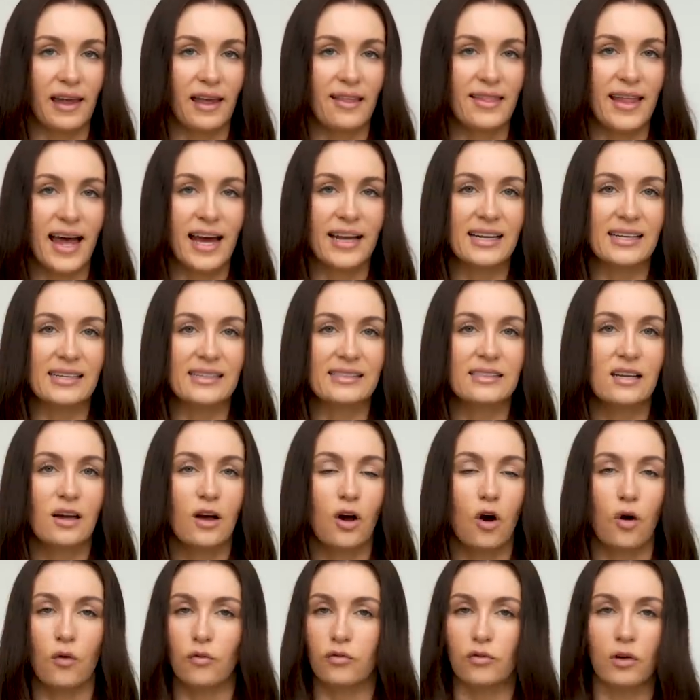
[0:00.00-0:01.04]
and that is
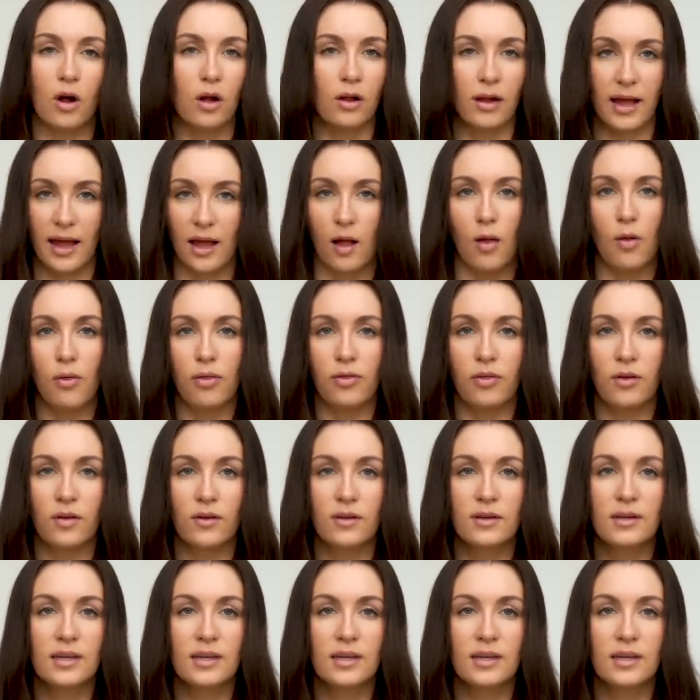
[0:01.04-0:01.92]
overall health.